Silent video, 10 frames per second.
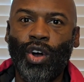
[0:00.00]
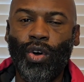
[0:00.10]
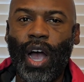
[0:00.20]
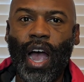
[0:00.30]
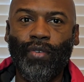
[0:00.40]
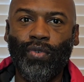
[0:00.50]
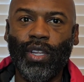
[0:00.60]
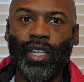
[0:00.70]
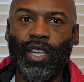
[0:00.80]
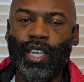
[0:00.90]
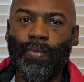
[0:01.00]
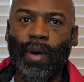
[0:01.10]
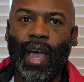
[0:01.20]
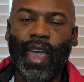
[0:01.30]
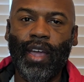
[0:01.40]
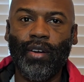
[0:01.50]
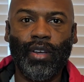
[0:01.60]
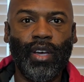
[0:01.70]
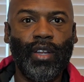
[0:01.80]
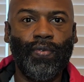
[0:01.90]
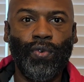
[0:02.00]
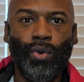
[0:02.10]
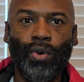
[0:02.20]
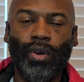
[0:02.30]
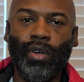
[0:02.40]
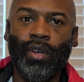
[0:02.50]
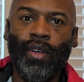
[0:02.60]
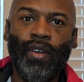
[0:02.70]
or I really need my haircut for